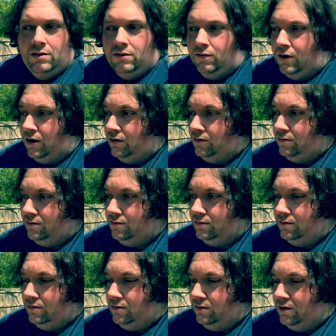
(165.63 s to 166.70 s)
Well,
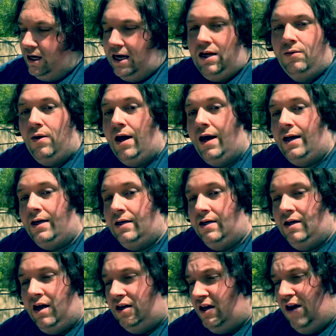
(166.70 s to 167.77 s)
anyway,
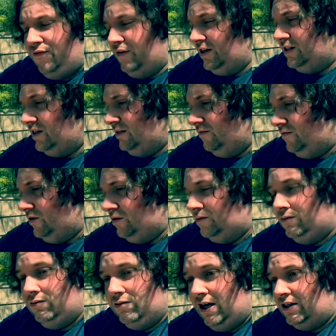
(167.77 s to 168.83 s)
enough with this interview.
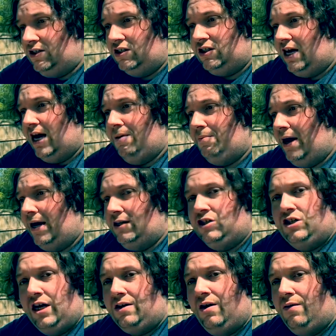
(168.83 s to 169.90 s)
I just came by to
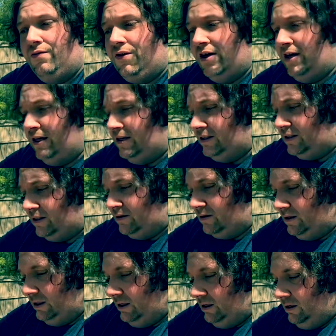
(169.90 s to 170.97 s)
check on things and
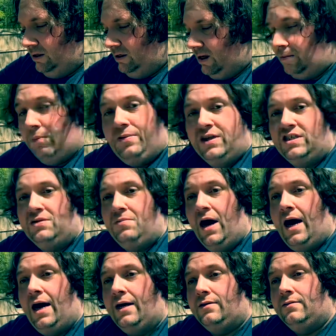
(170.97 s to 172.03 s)
I'm a busy
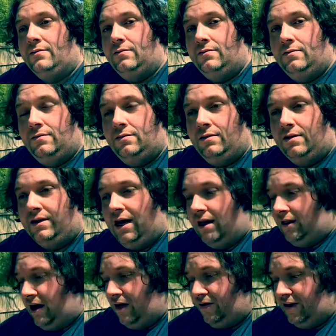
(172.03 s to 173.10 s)
man. Got a
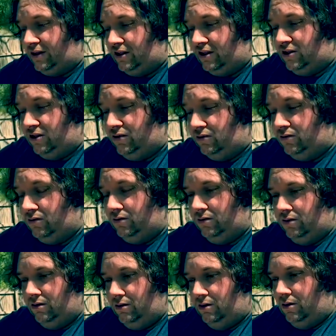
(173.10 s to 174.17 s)
lot of things to do.
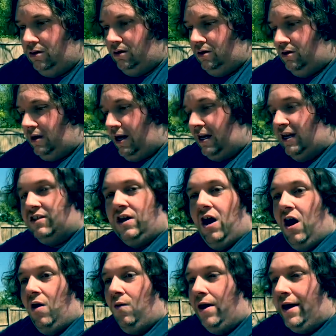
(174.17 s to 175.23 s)
And as
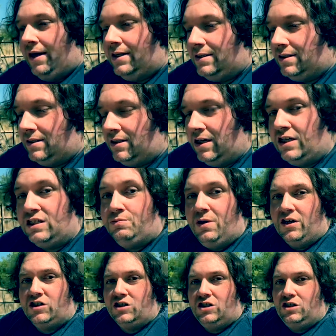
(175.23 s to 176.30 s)
always, and
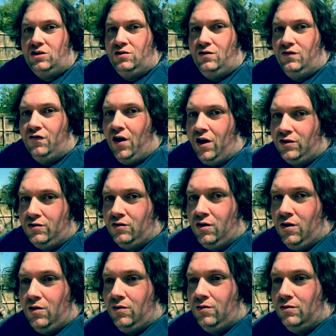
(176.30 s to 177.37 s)
especially you, Von
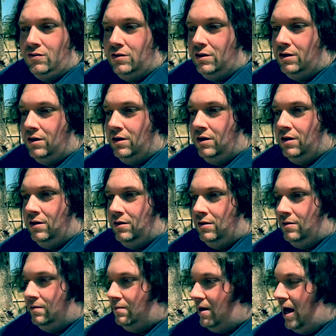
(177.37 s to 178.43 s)
Crow,
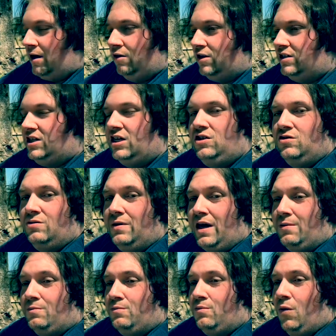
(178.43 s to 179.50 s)
I'm going to continue to make
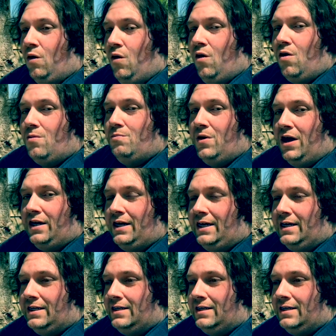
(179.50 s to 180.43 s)
more money